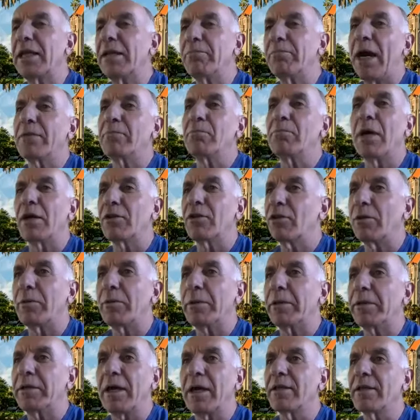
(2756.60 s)
to badmouth
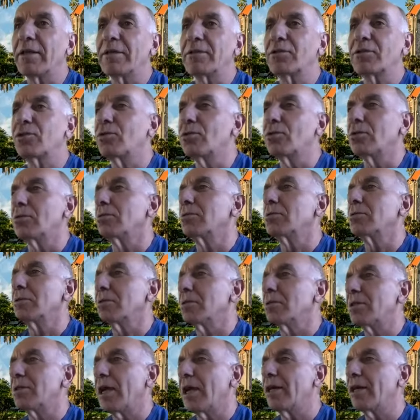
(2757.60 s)
other schools.
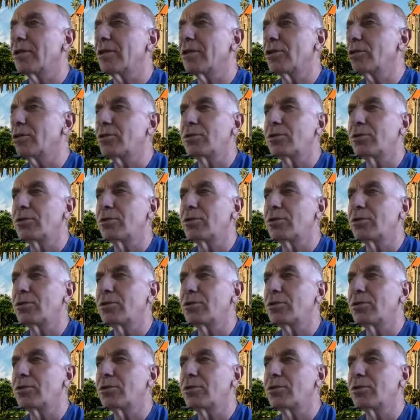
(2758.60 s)
They are good.